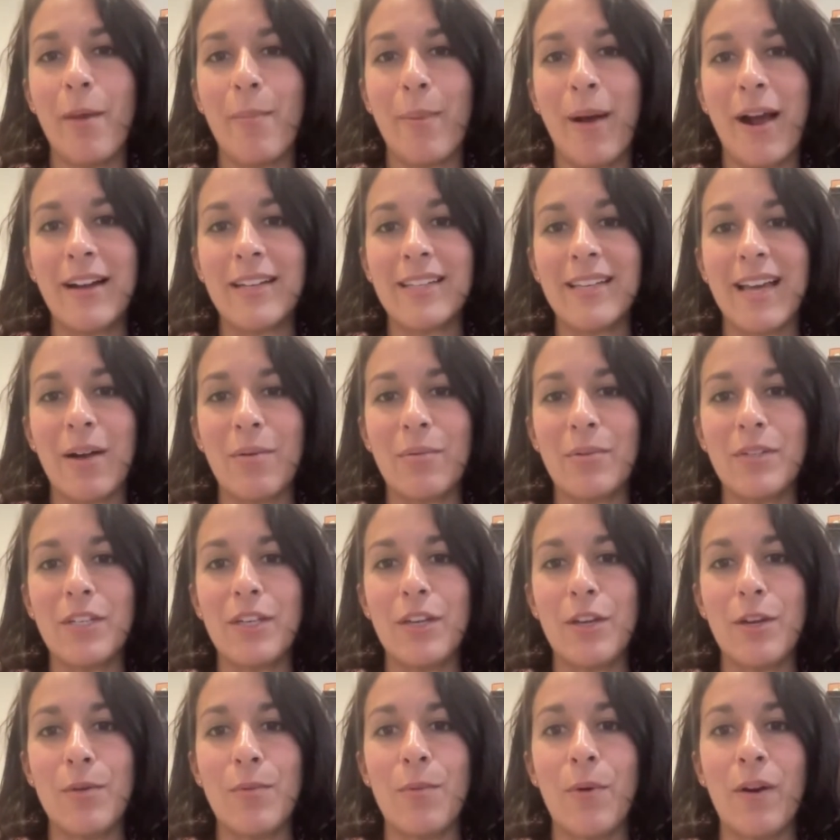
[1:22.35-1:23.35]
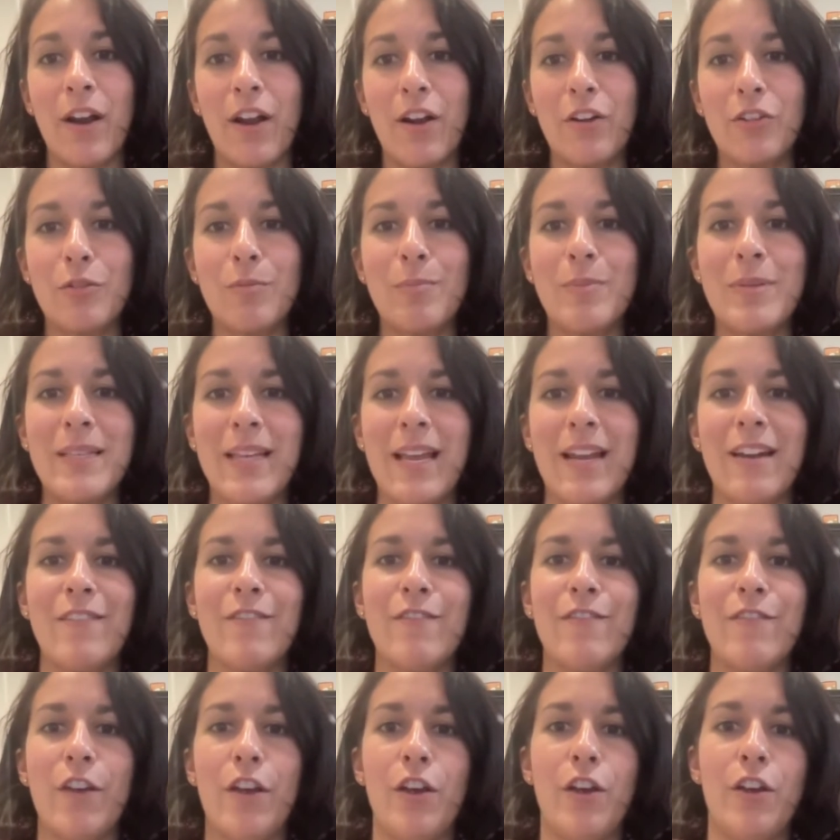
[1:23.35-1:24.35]
back down to 100%
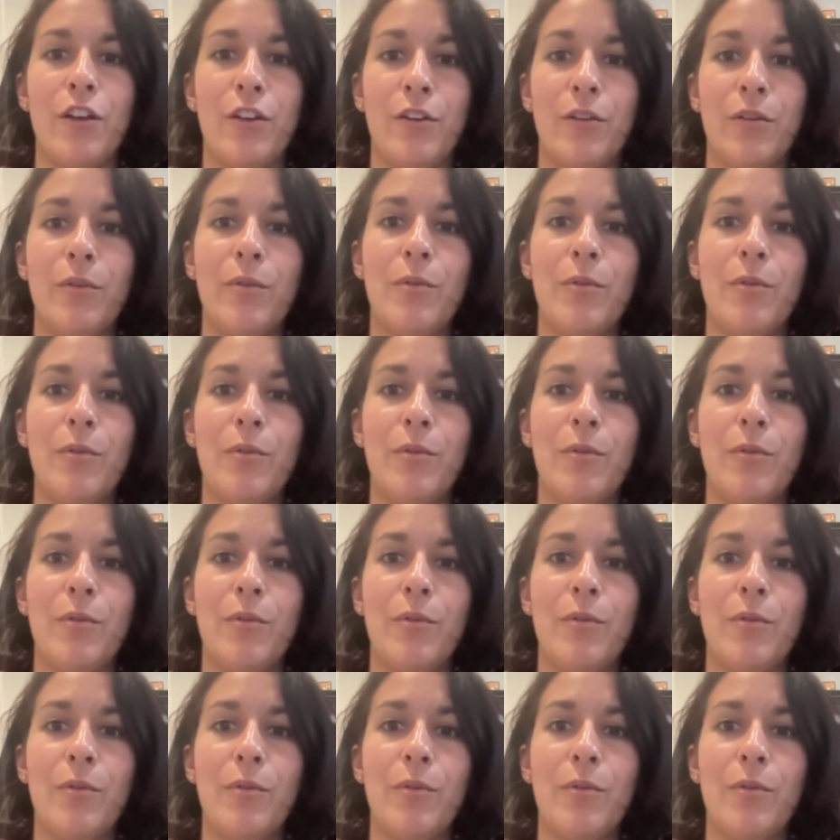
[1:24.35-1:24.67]
for